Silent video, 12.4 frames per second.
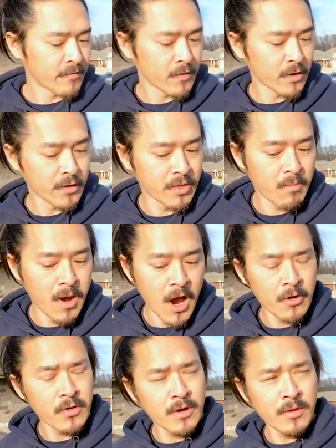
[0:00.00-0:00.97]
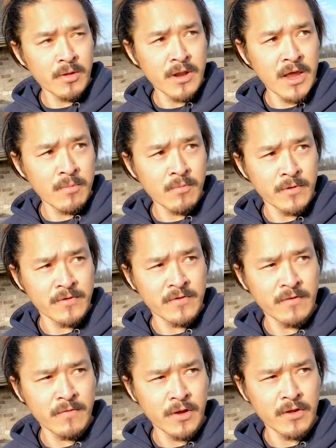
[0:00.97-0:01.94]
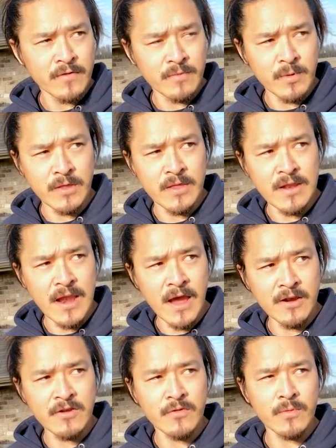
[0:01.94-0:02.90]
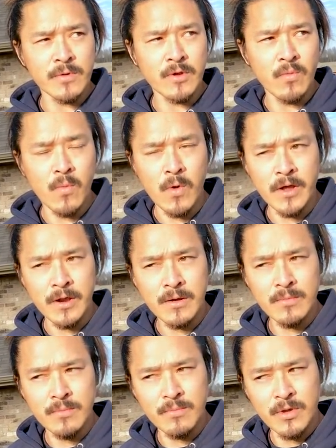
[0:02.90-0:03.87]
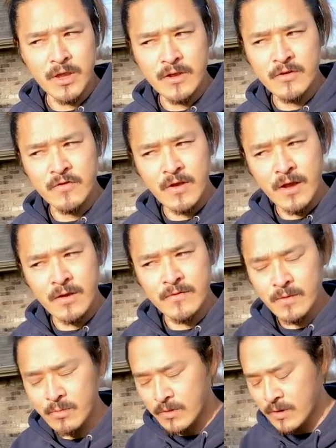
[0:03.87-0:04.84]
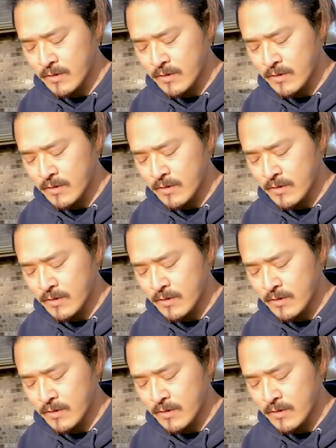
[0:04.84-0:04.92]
for the model name was different. It used to be the nine twenty-one P H X, I okay.